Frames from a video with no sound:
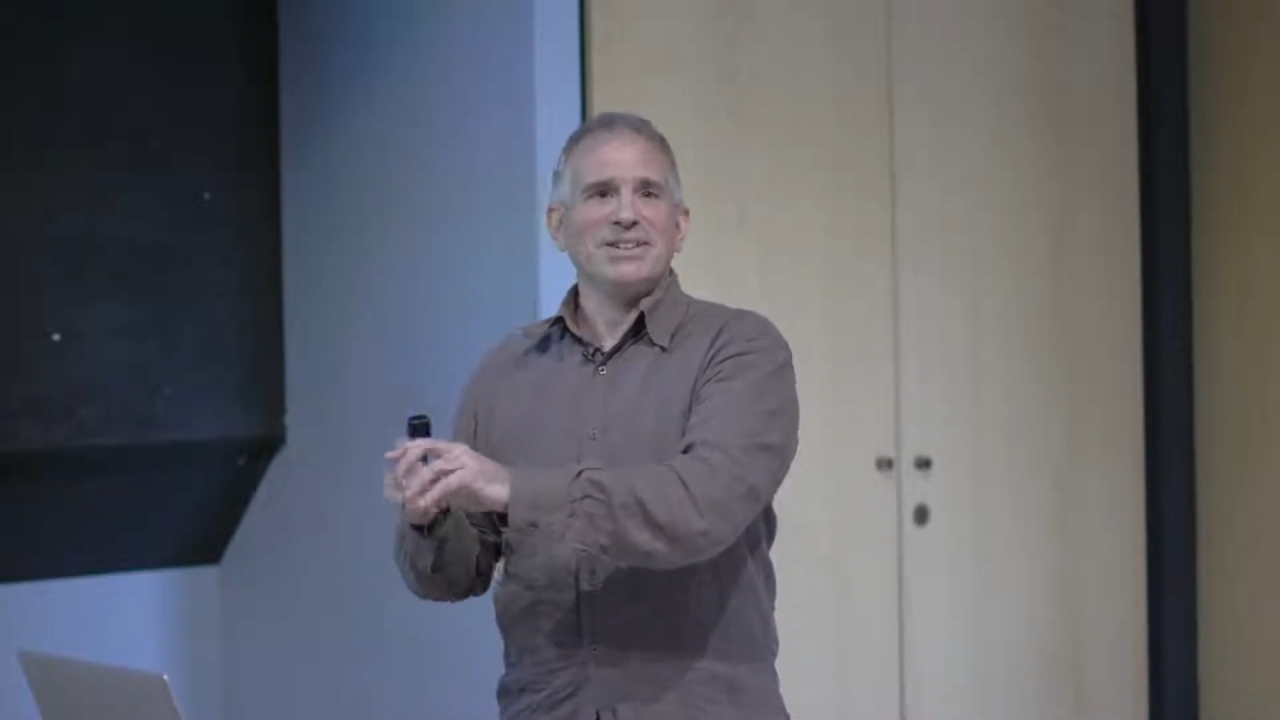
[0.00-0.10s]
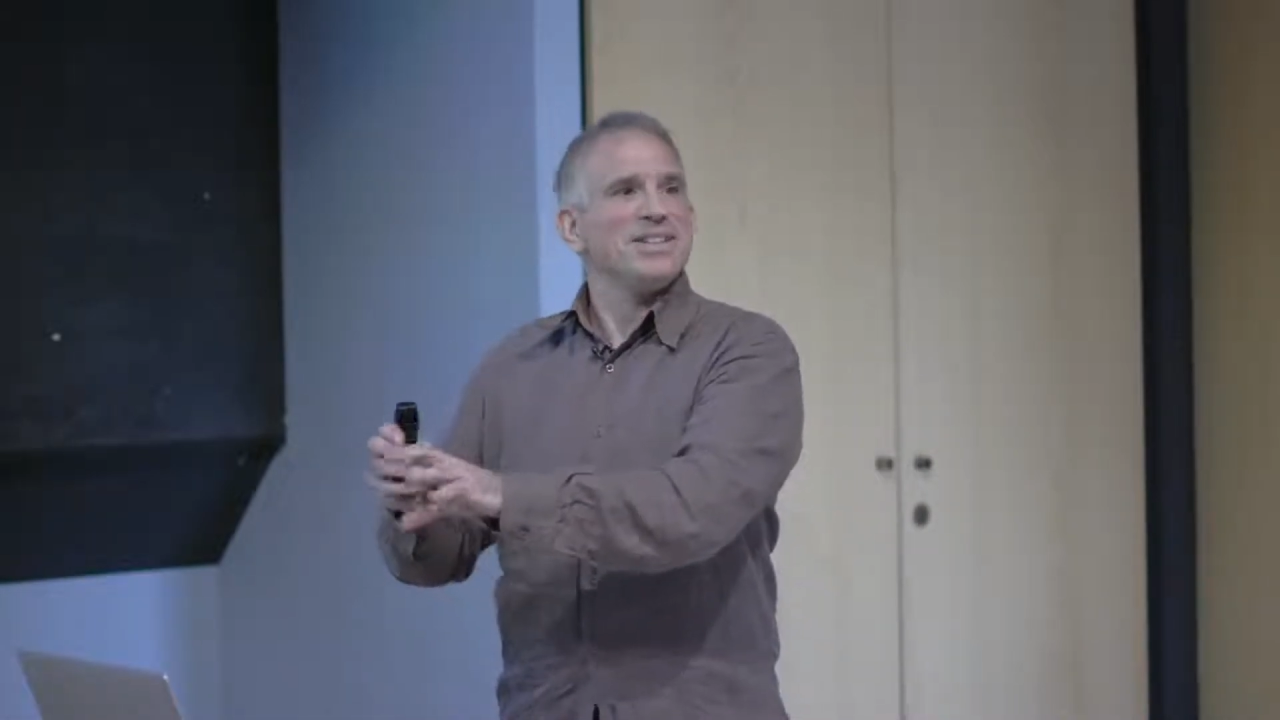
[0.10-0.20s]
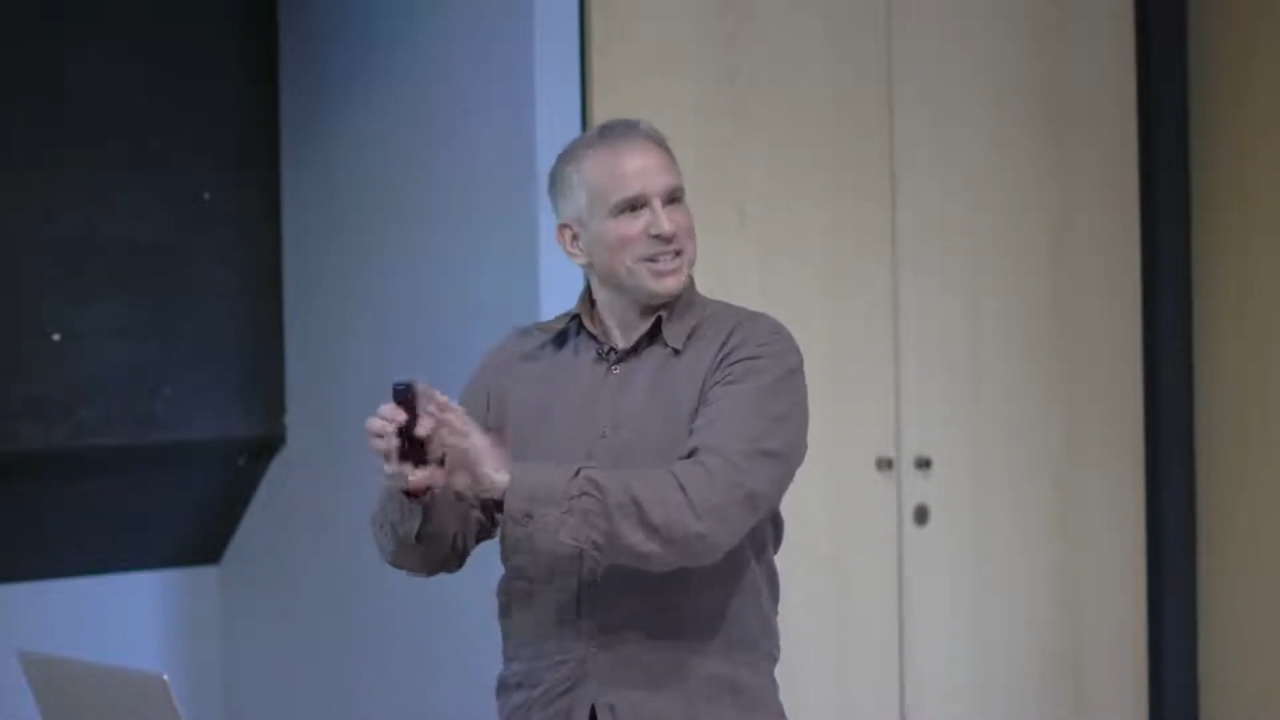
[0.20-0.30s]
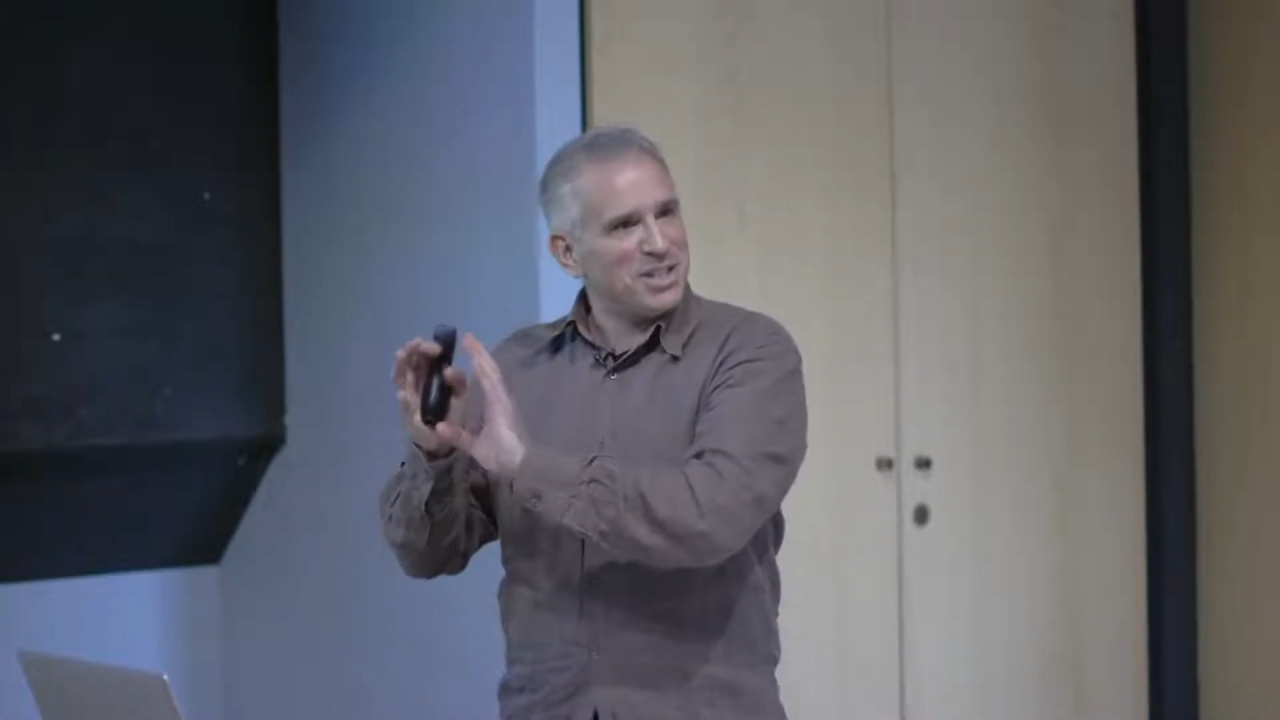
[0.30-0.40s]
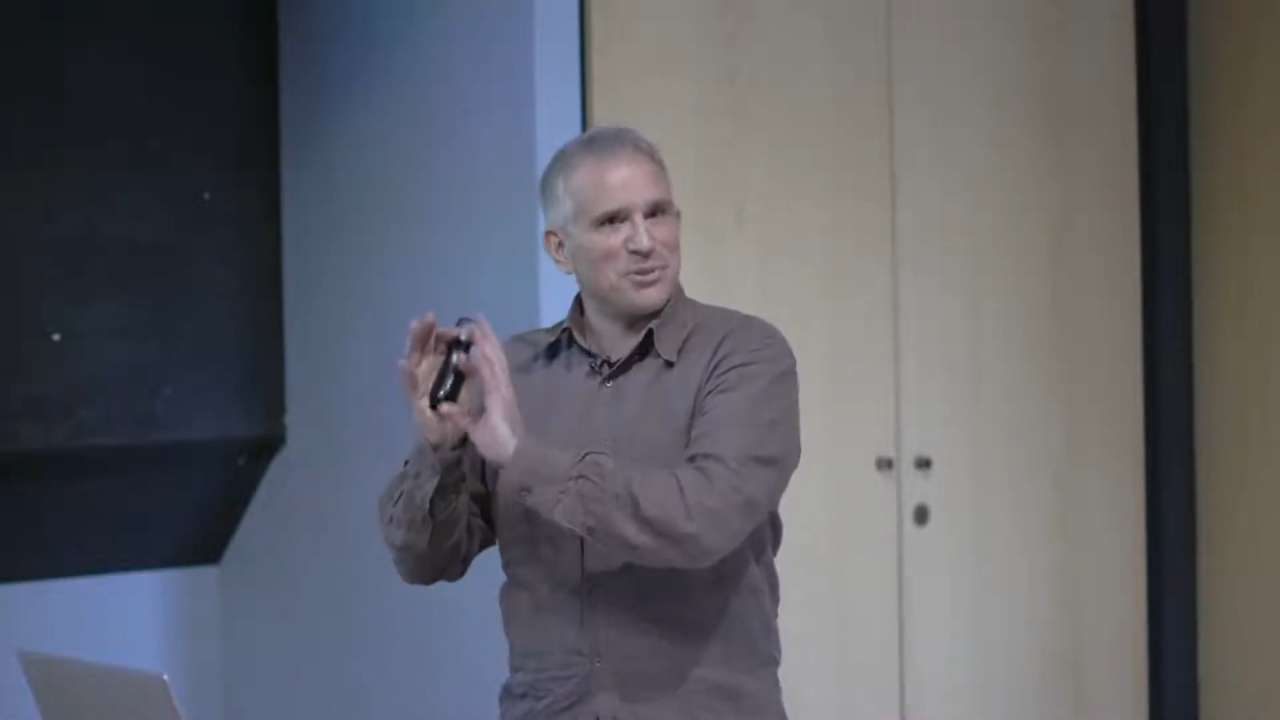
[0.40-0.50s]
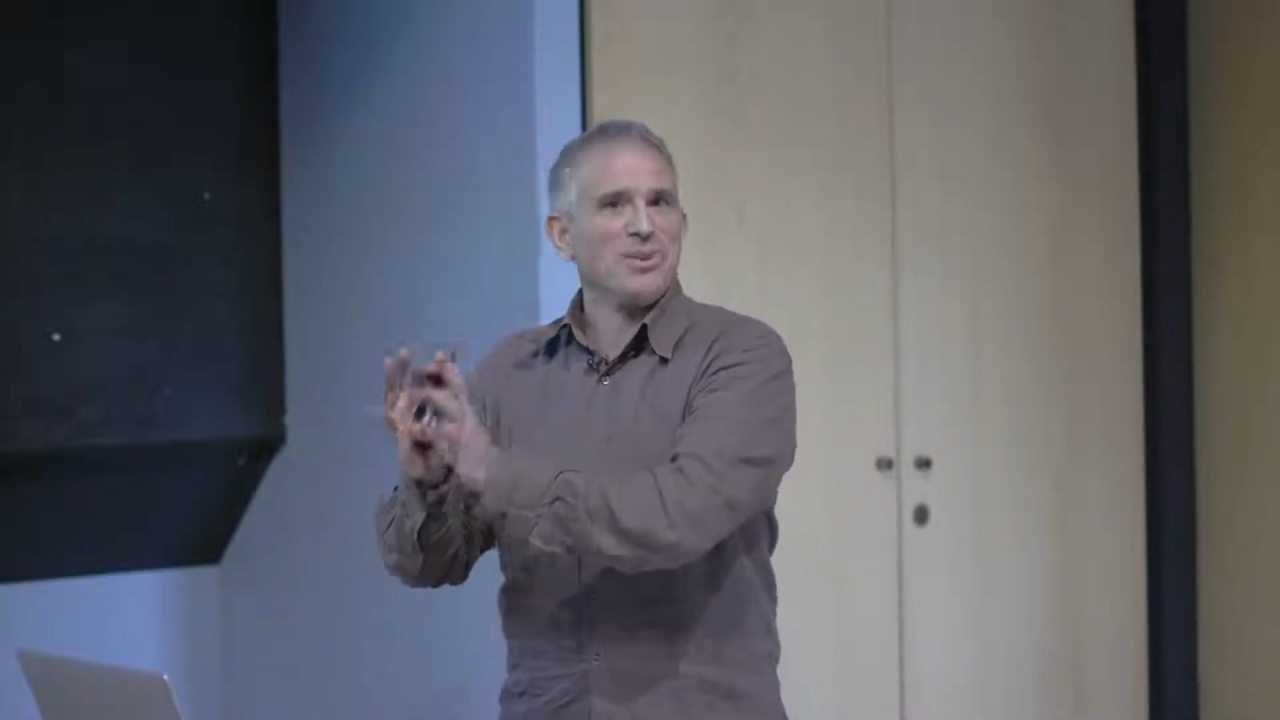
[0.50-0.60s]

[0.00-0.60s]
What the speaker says: no, this is